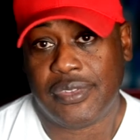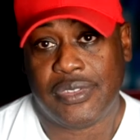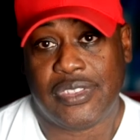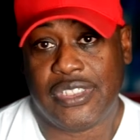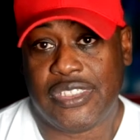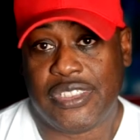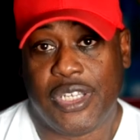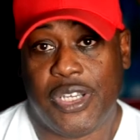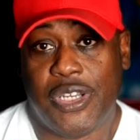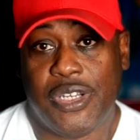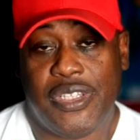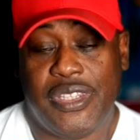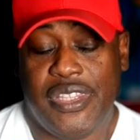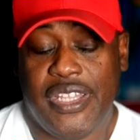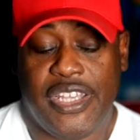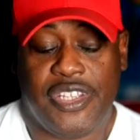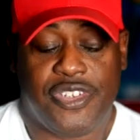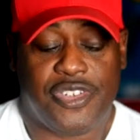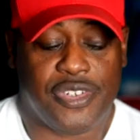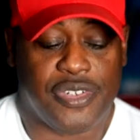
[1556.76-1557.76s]
This hood
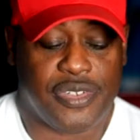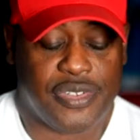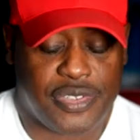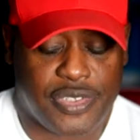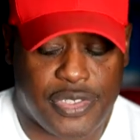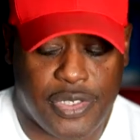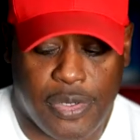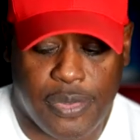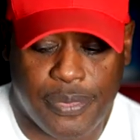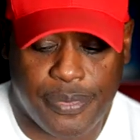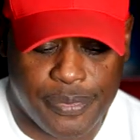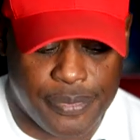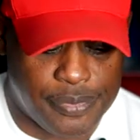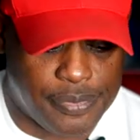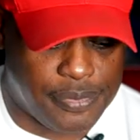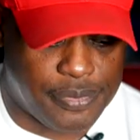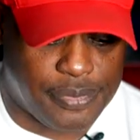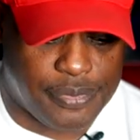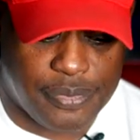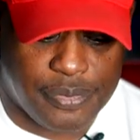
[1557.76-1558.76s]
nature.
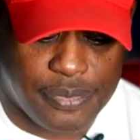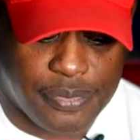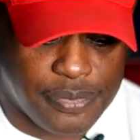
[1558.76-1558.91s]
So,